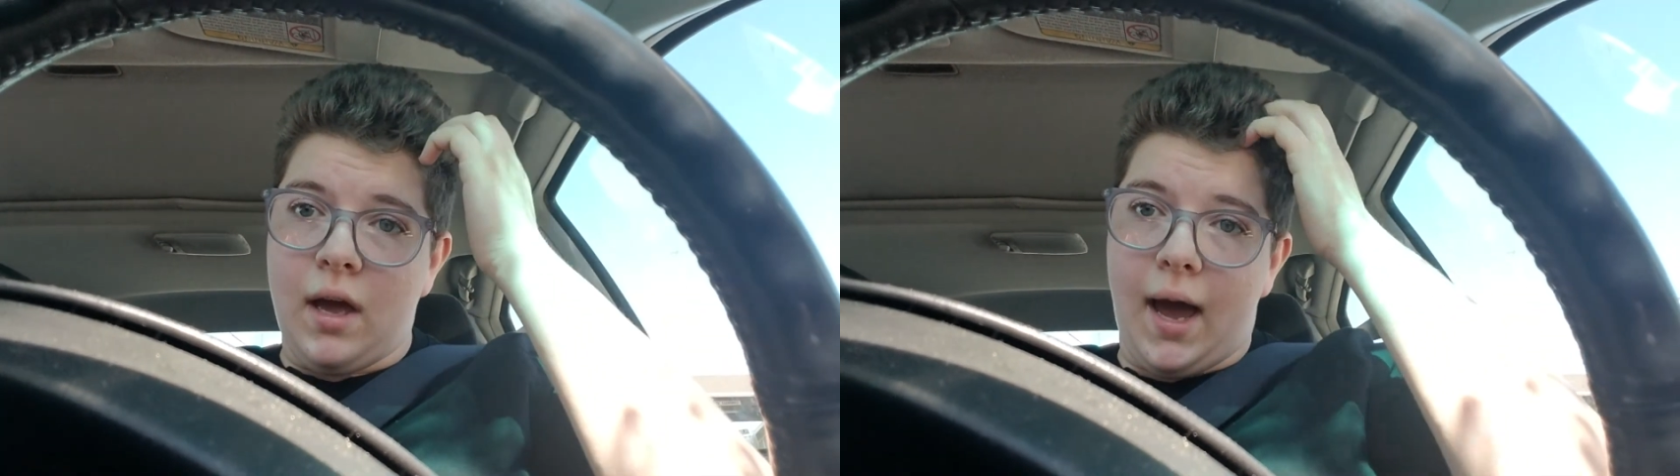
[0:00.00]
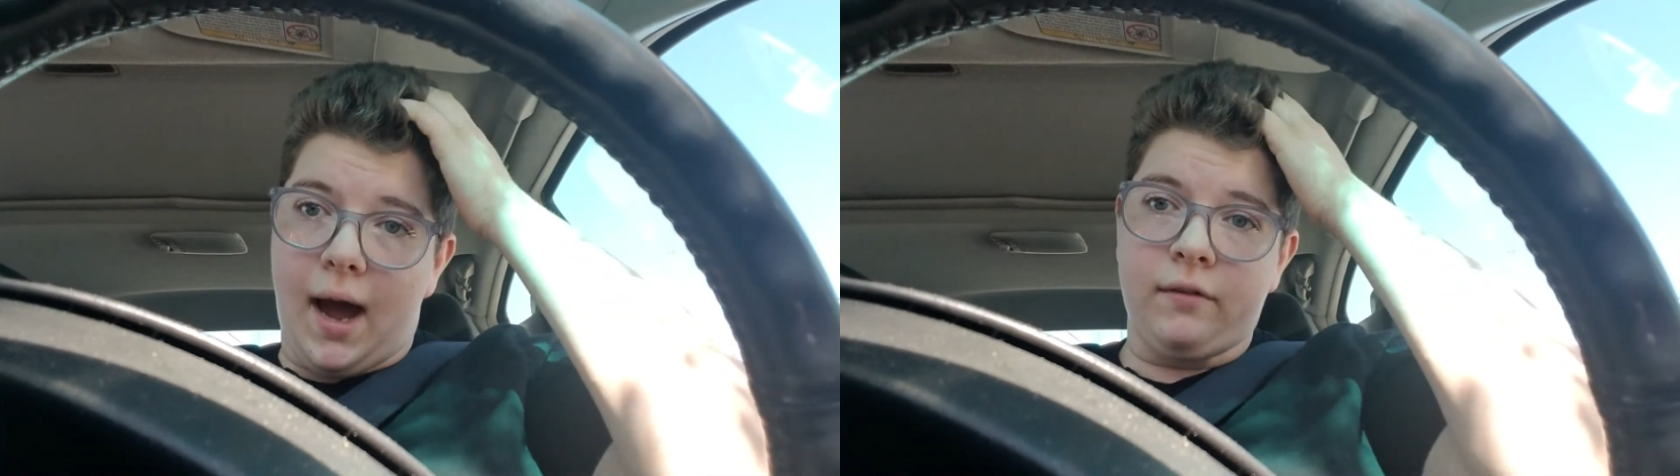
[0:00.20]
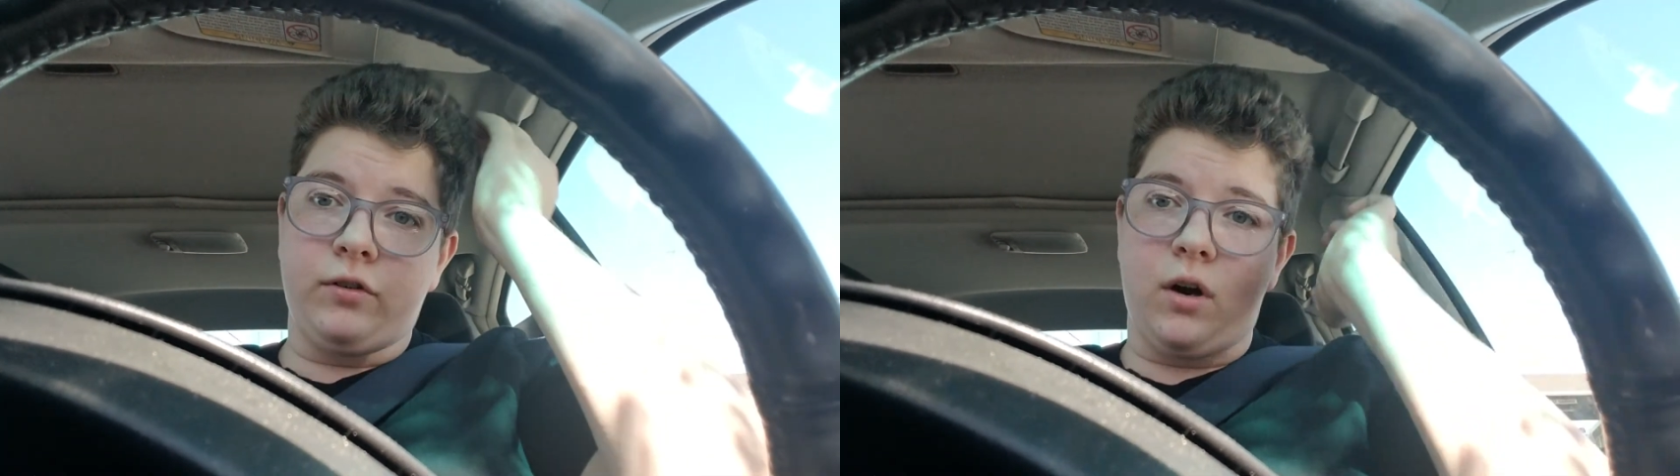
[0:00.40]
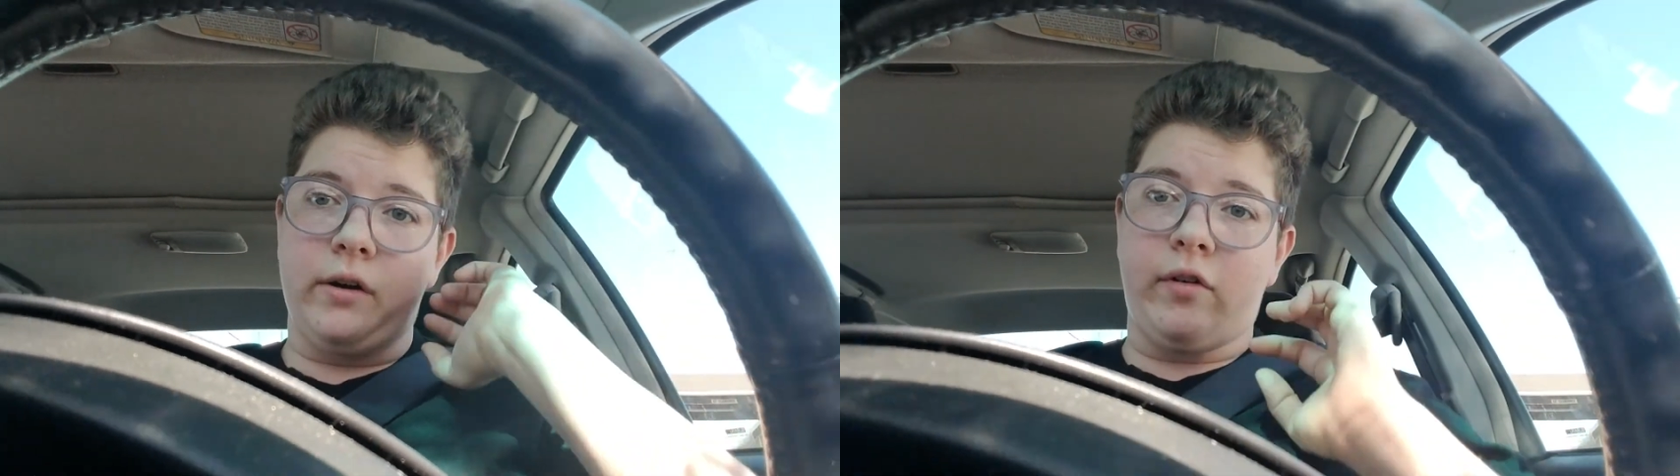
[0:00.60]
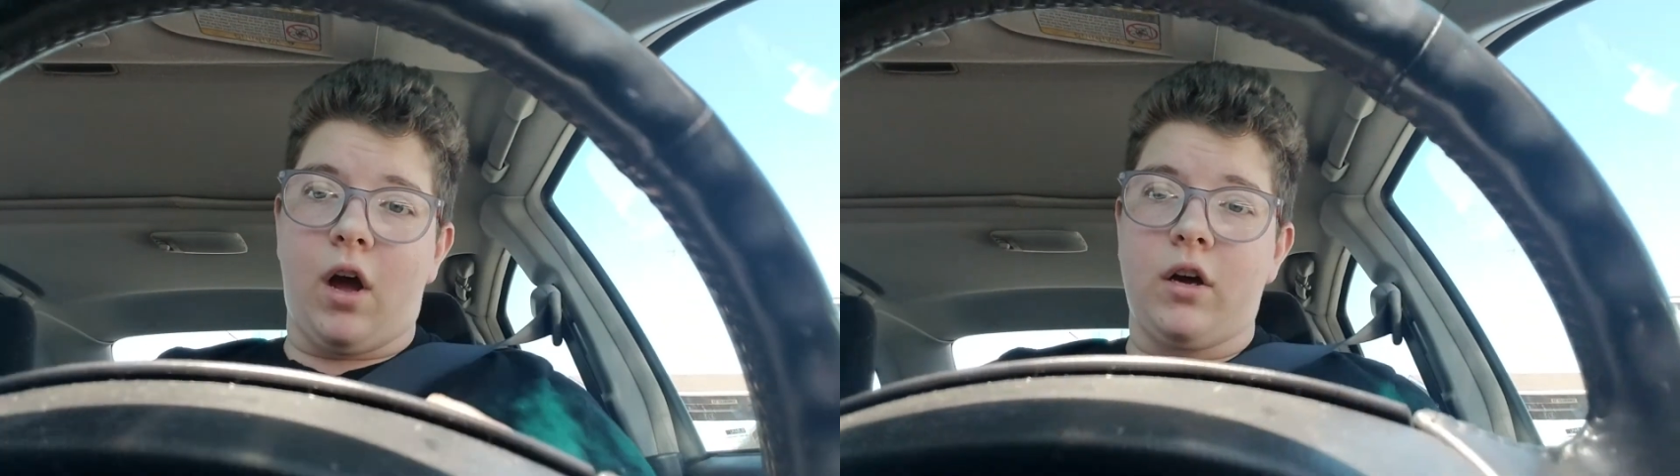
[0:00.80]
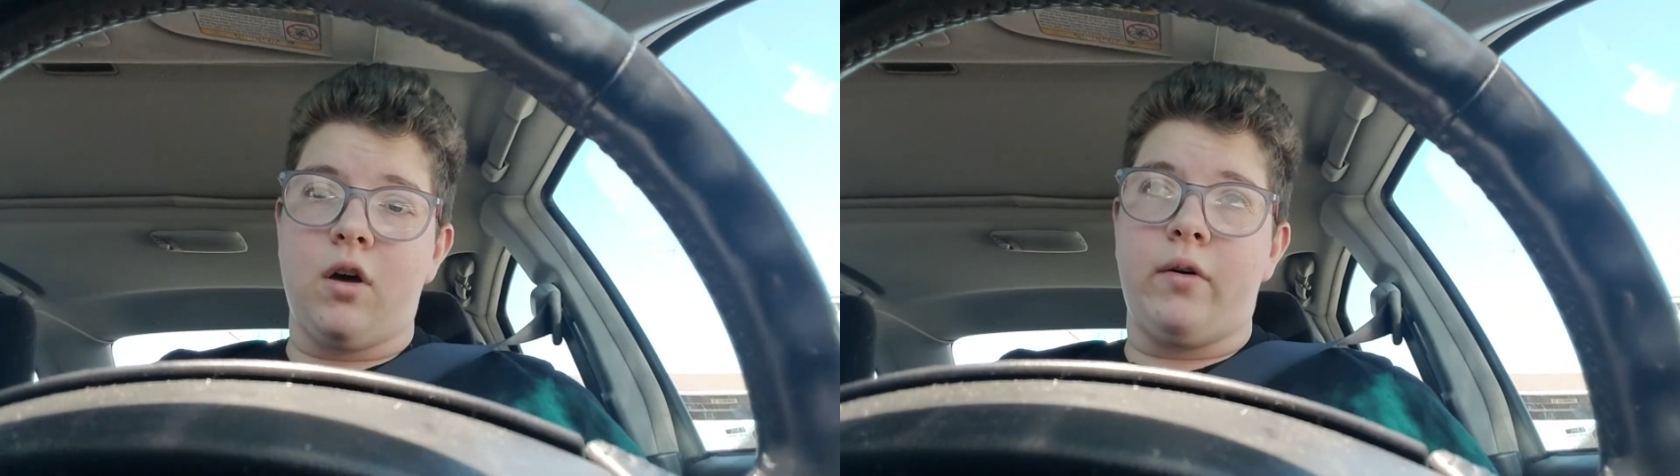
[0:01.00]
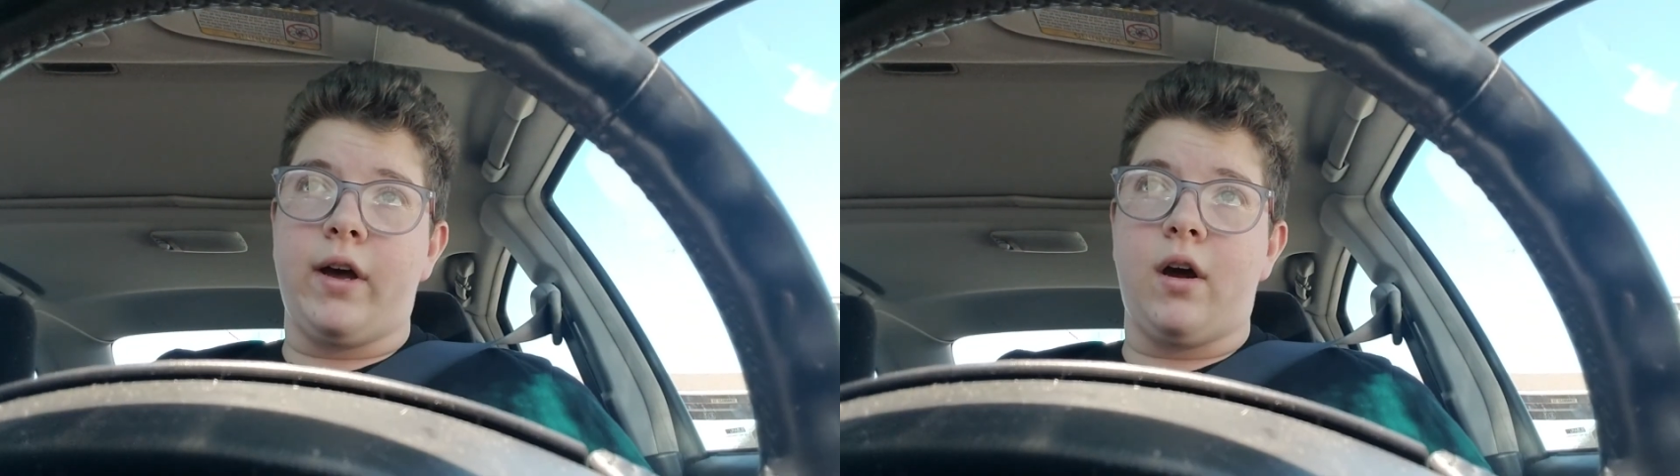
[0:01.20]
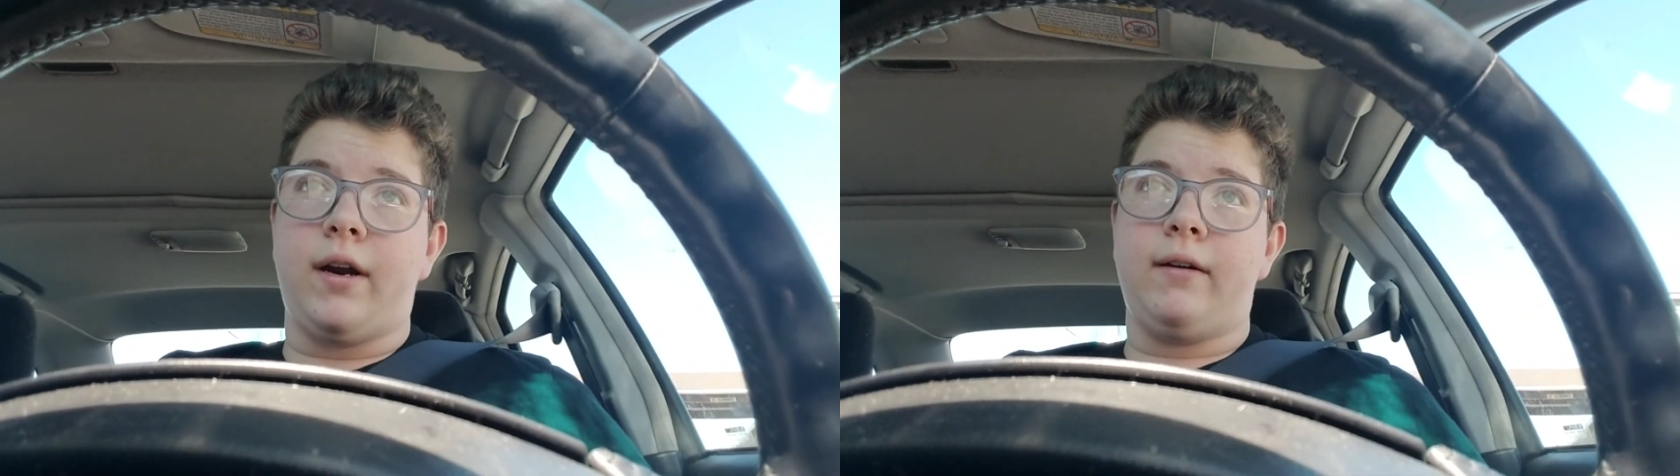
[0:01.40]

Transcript: afro I've got going on.